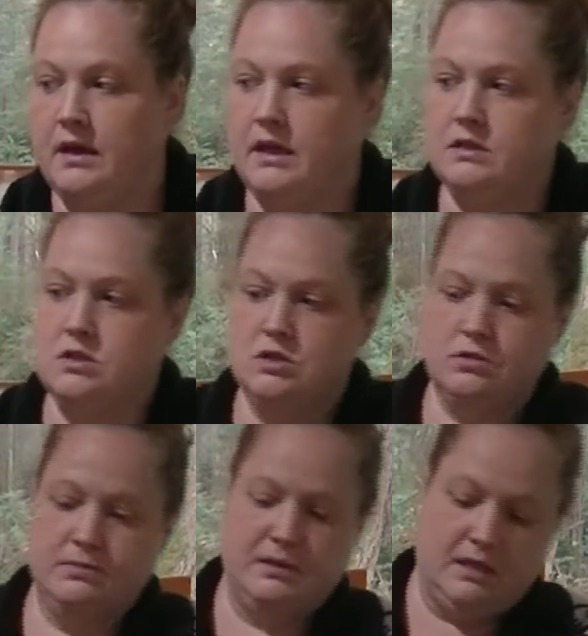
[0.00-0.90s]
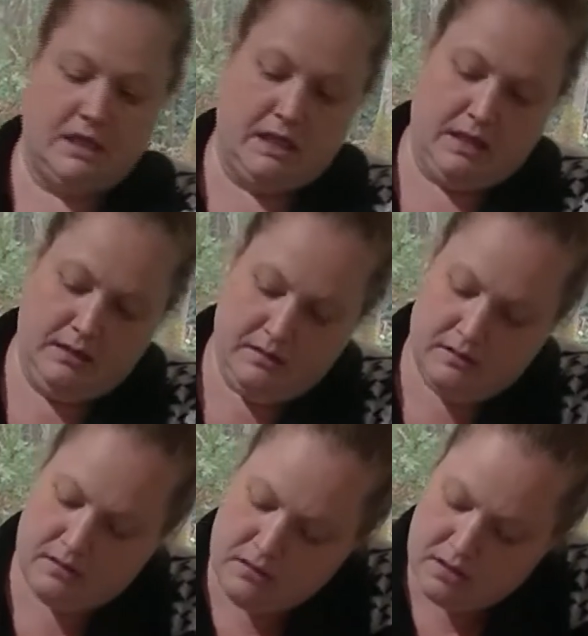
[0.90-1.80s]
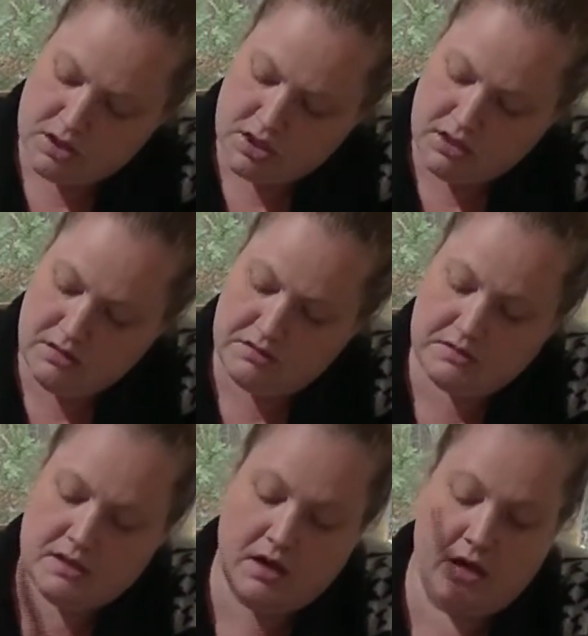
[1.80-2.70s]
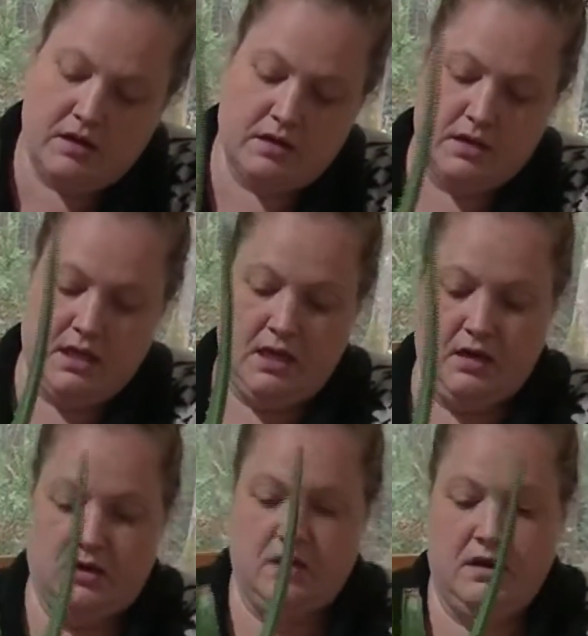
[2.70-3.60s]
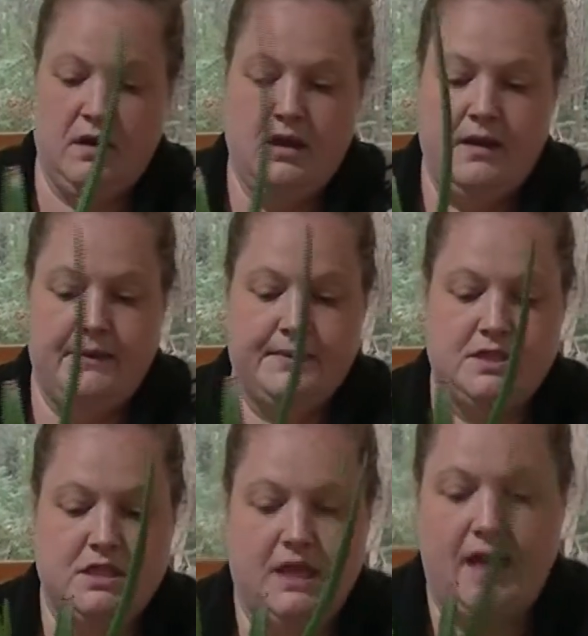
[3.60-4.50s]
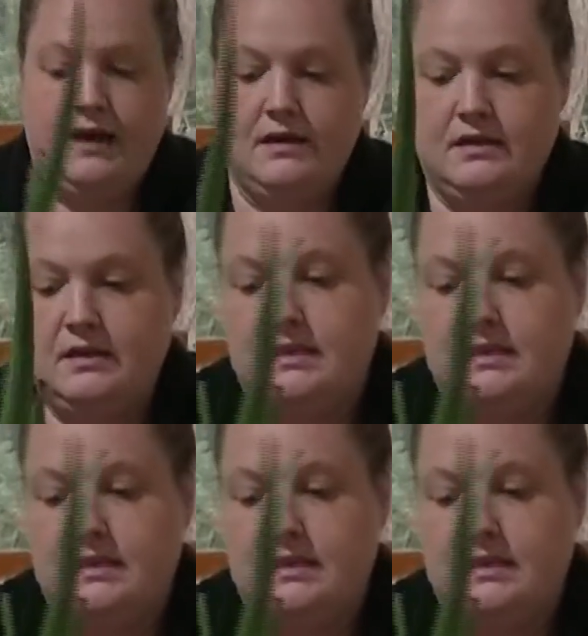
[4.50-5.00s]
And Jubilee, she used the heart cookie cutter, but she added a